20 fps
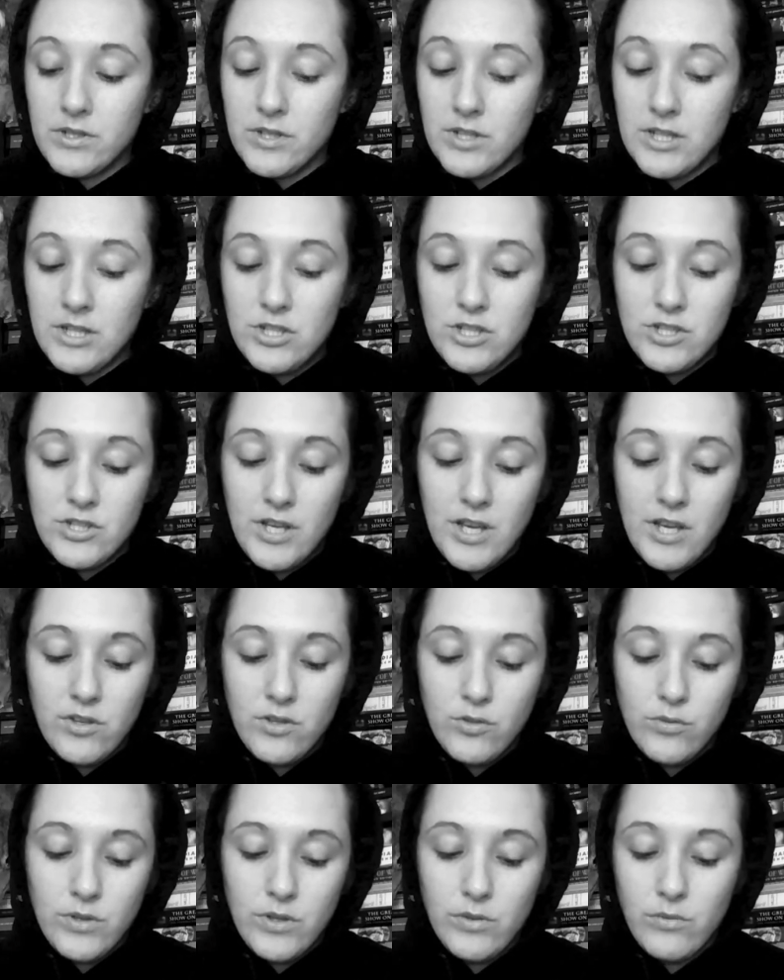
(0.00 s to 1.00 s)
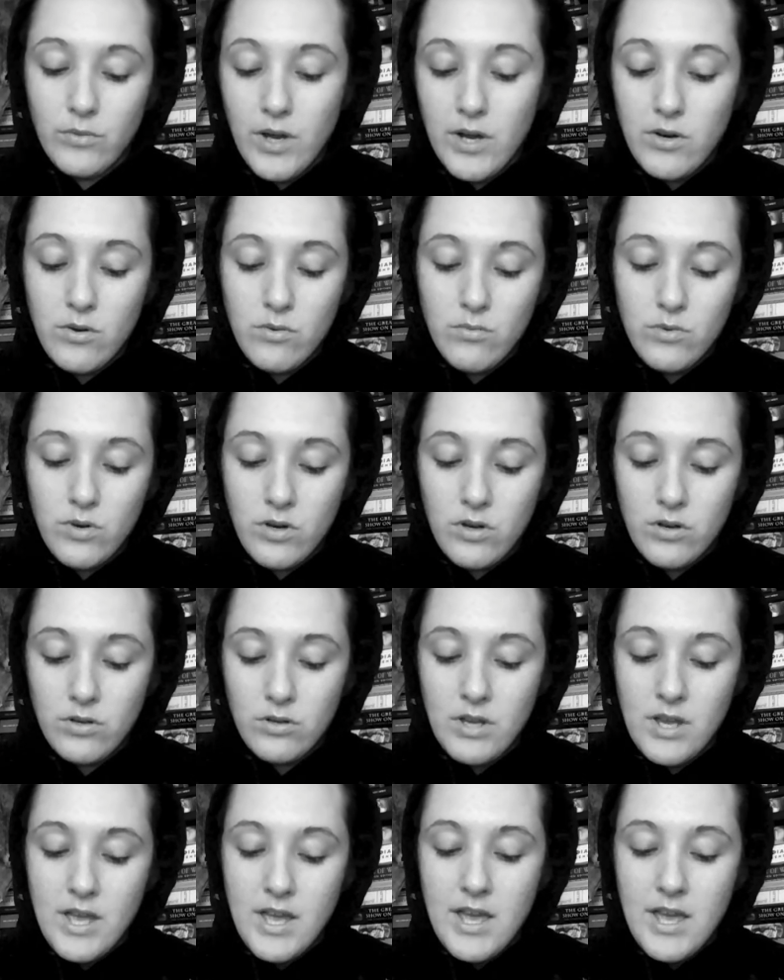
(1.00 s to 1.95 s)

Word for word: each state doing right wrong